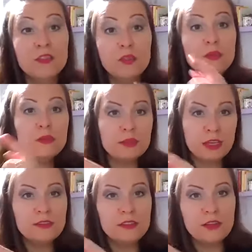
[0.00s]
do
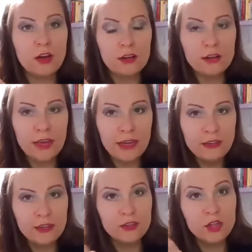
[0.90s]
does the uh,
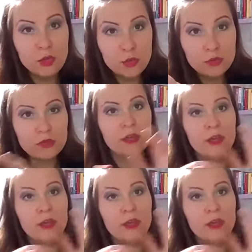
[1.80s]
candidate use